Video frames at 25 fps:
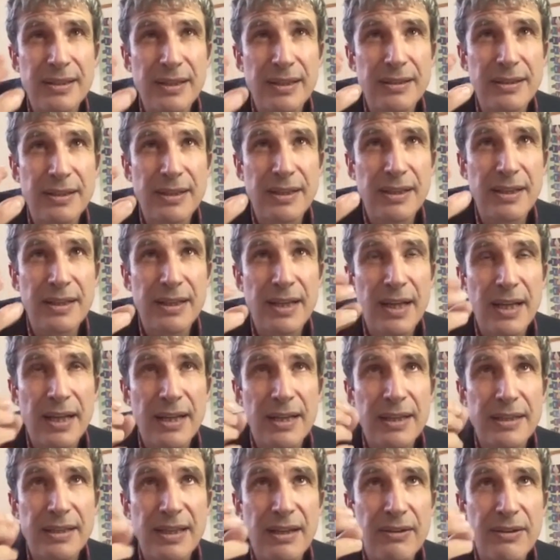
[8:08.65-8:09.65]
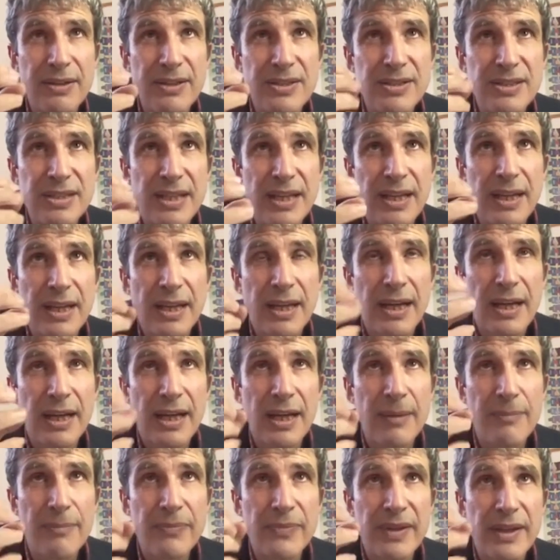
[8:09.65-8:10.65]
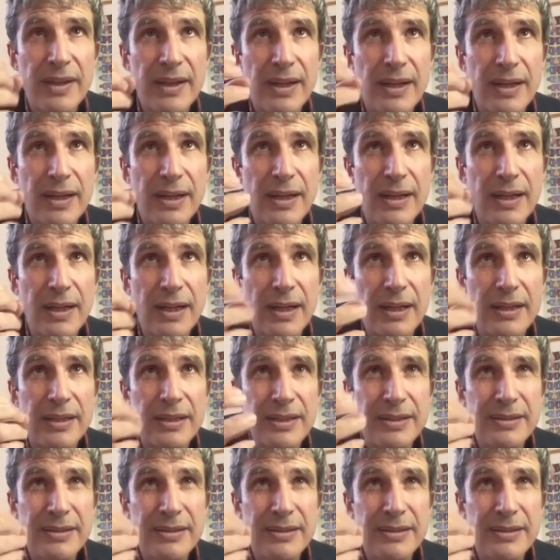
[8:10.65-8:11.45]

that, that there is um, uh,